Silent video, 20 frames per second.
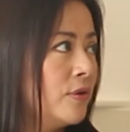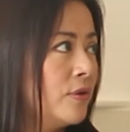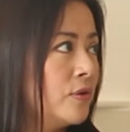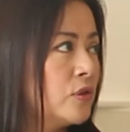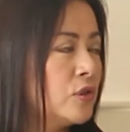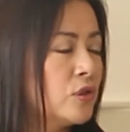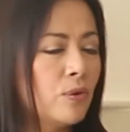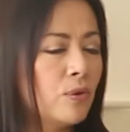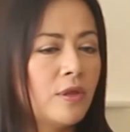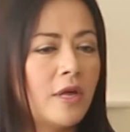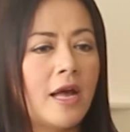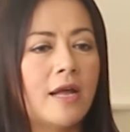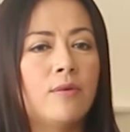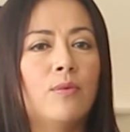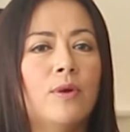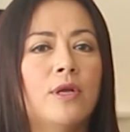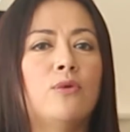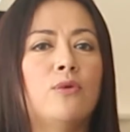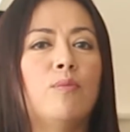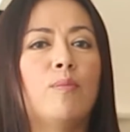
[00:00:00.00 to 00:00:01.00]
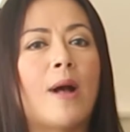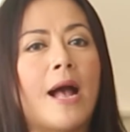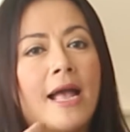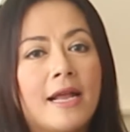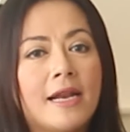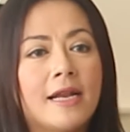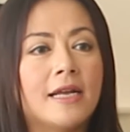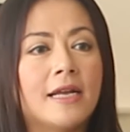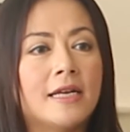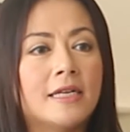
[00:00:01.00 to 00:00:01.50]
So that when you
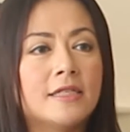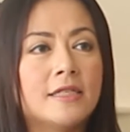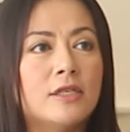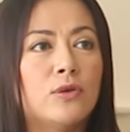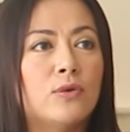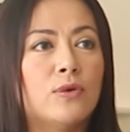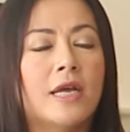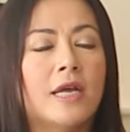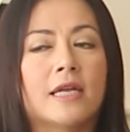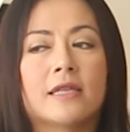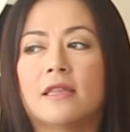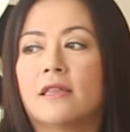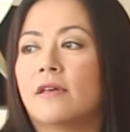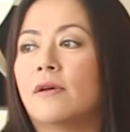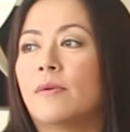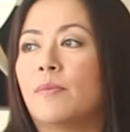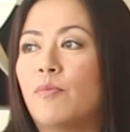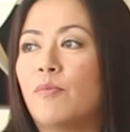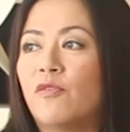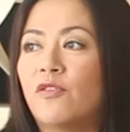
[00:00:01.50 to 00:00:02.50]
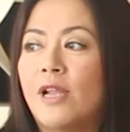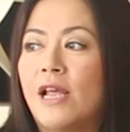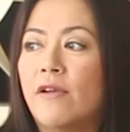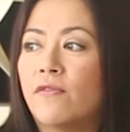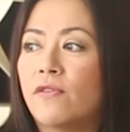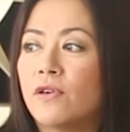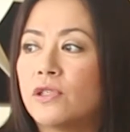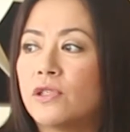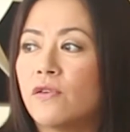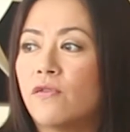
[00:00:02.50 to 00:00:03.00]
bite it, you get the
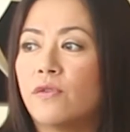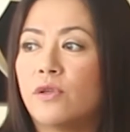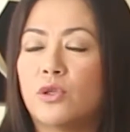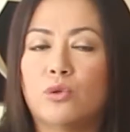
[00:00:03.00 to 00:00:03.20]
flavors of the